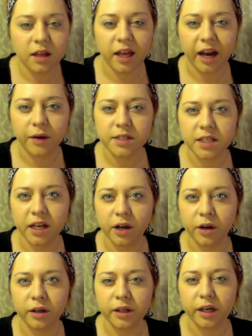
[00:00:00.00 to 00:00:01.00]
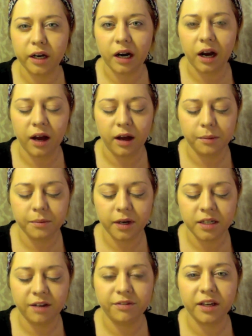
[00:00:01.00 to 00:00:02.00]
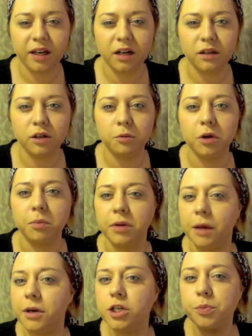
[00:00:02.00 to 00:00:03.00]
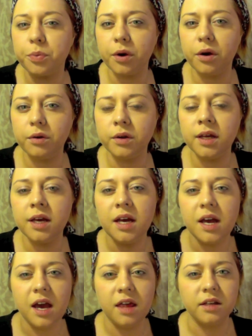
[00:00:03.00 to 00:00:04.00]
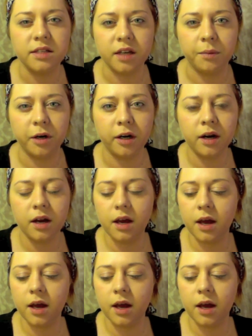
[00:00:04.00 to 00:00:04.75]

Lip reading: Like I was saying earlier, I definitely get a little more blemish prone in the summer,